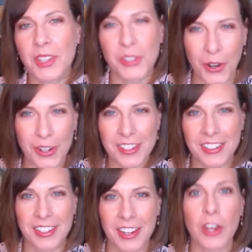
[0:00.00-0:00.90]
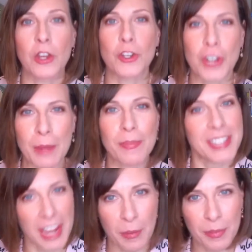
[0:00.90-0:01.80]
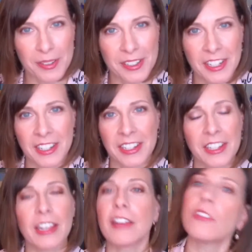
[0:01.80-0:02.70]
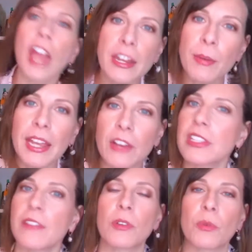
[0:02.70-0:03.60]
Tarte Shape Tape. Anybody else have the